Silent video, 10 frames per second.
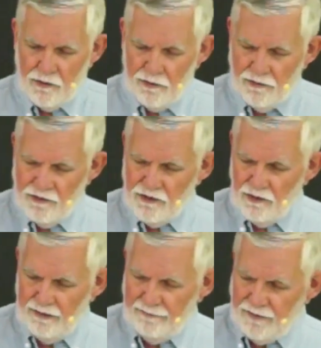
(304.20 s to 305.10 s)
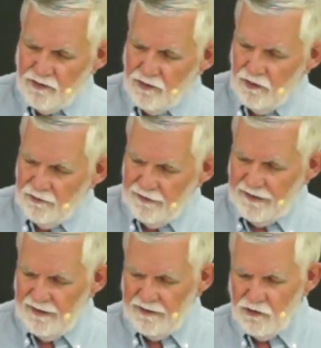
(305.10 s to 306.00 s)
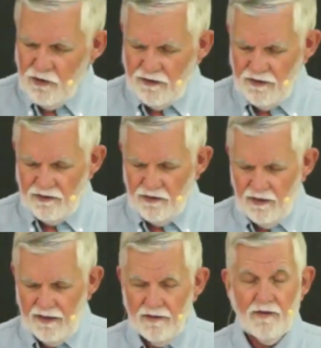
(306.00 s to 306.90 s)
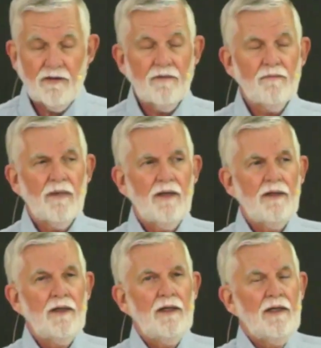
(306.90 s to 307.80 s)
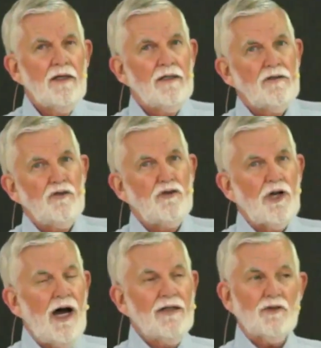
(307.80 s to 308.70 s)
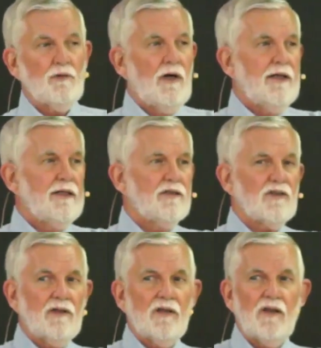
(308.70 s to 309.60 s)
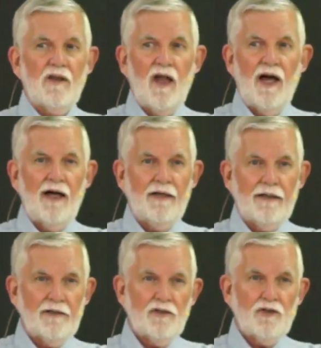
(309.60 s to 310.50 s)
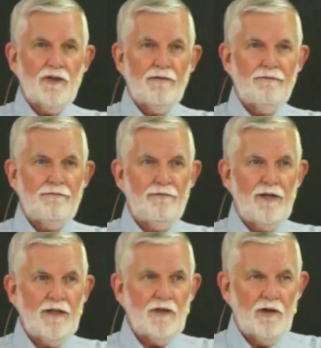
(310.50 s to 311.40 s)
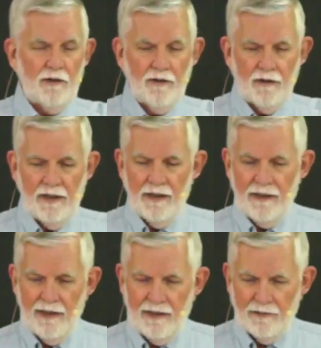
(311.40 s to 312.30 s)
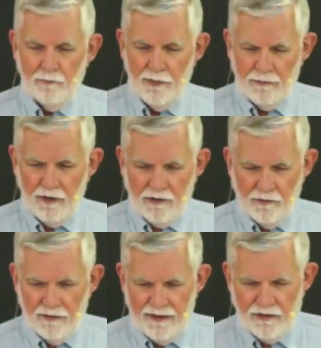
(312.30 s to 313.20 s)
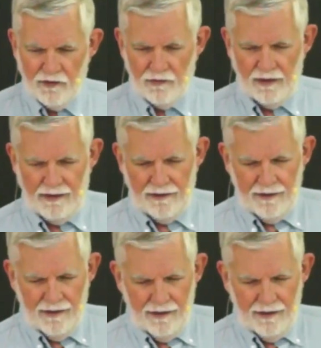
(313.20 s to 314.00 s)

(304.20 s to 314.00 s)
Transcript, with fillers: the true story of his glory in Jesus Christ. Joshua is a large figure in biblical history